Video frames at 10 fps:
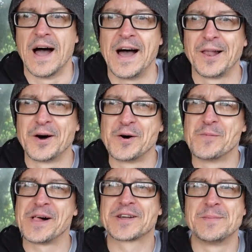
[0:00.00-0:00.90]
Hello and
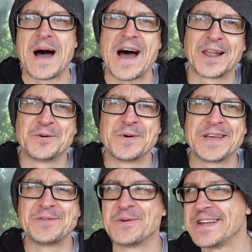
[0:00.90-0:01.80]
welcome
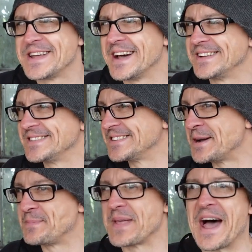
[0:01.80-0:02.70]
Halloween weekend
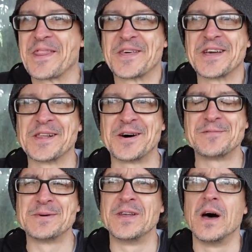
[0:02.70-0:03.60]
at the
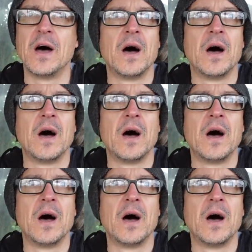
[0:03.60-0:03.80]
allotment.